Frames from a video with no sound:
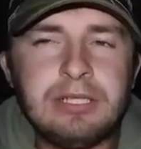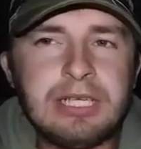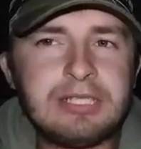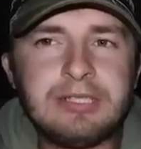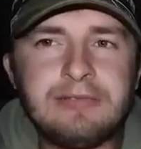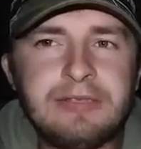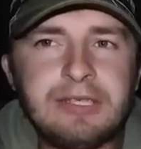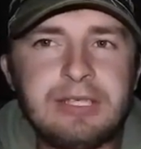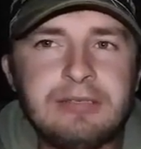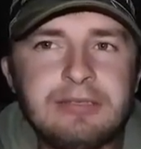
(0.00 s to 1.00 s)
I ain't had
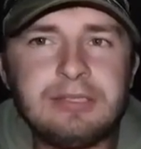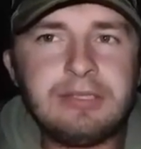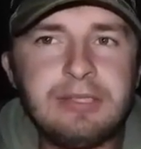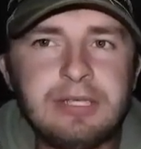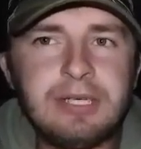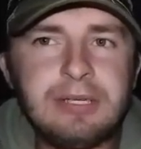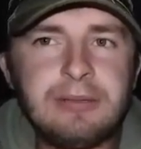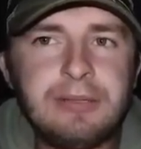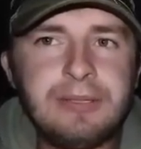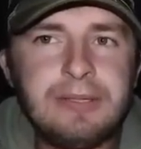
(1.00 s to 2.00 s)
nothing else yet.